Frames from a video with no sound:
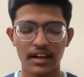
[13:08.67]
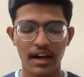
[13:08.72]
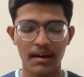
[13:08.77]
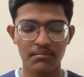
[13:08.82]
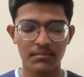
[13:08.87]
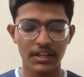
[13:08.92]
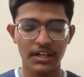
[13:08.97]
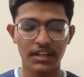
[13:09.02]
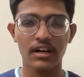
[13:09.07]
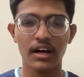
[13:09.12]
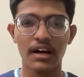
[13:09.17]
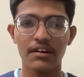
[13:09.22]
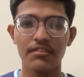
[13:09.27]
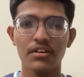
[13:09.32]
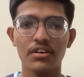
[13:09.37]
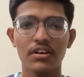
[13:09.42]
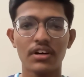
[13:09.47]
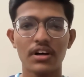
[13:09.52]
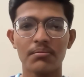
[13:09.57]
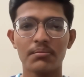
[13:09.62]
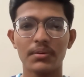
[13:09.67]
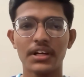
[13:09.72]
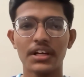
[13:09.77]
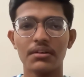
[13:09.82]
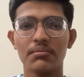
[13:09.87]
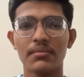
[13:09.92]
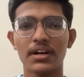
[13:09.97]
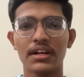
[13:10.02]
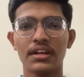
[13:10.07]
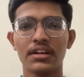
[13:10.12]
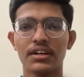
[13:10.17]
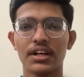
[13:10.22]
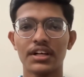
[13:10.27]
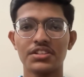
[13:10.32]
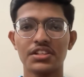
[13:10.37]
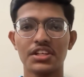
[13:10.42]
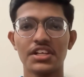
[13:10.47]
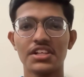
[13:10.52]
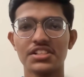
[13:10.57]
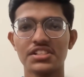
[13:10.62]
I'm like, I want to complete my
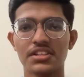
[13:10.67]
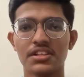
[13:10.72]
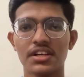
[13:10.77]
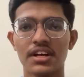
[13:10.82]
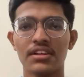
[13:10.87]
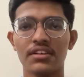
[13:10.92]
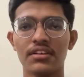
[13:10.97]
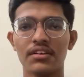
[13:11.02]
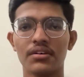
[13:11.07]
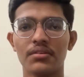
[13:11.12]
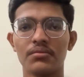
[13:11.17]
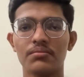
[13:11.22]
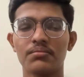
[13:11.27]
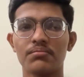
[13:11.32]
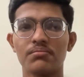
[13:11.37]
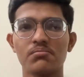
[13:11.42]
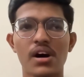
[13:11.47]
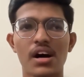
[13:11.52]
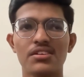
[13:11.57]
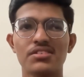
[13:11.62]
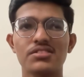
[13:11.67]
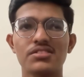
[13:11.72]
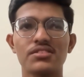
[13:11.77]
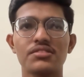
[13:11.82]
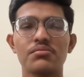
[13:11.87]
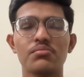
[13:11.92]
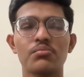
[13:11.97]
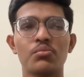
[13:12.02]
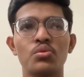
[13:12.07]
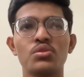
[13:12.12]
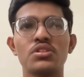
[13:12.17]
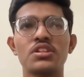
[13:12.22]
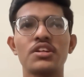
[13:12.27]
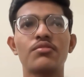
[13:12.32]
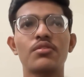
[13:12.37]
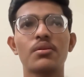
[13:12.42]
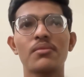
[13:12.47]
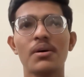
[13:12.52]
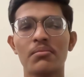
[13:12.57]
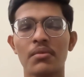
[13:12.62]
education and the masters mostly from